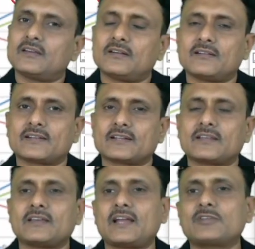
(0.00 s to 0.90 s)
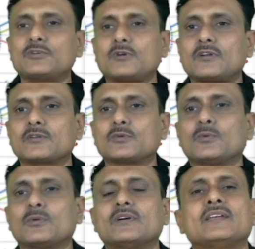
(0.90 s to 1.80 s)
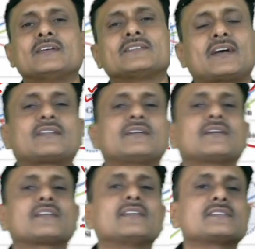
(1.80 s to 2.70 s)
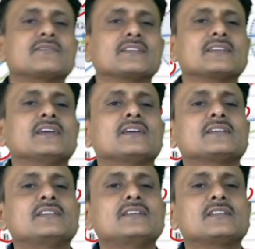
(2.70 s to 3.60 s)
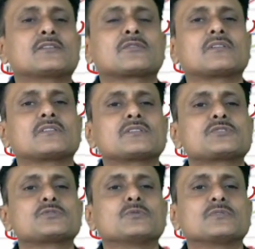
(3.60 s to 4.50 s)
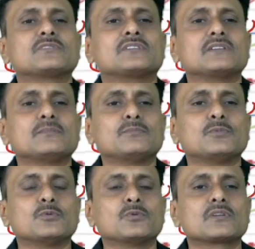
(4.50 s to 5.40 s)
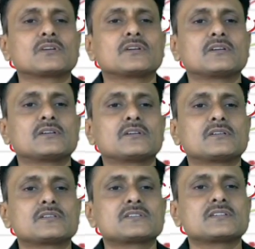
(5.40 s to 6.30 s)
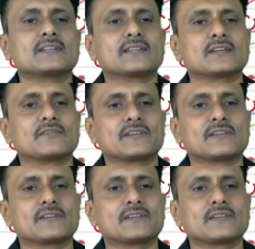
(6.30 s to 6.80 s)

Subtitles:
Alright. And you all know that relatively D electron shows the poor shielding effect.